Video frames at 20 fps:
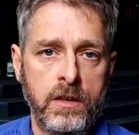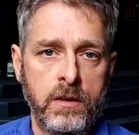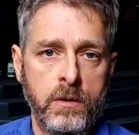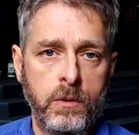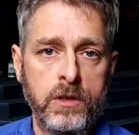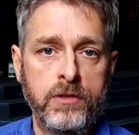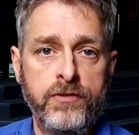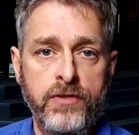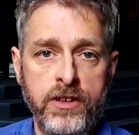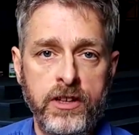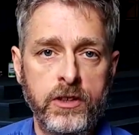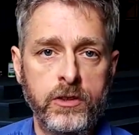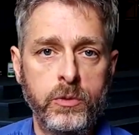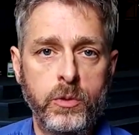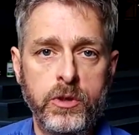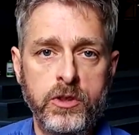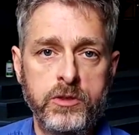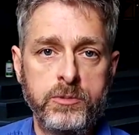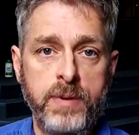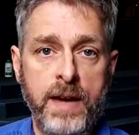Whitfield
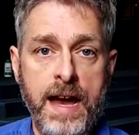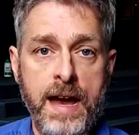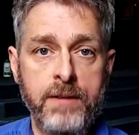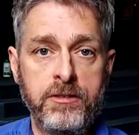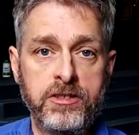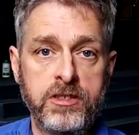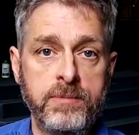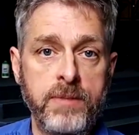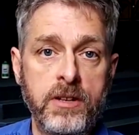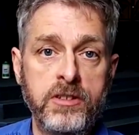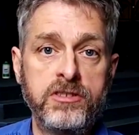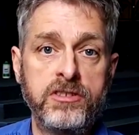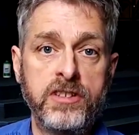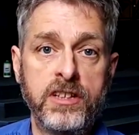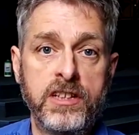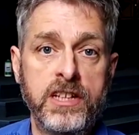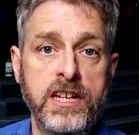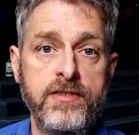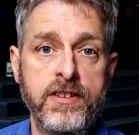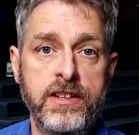was perhaps the most
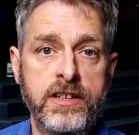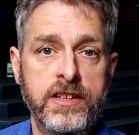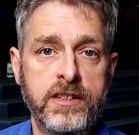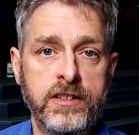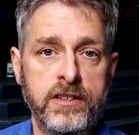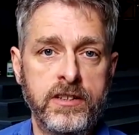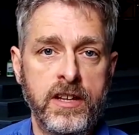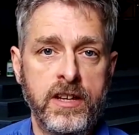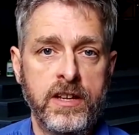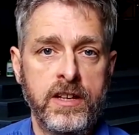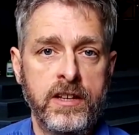significant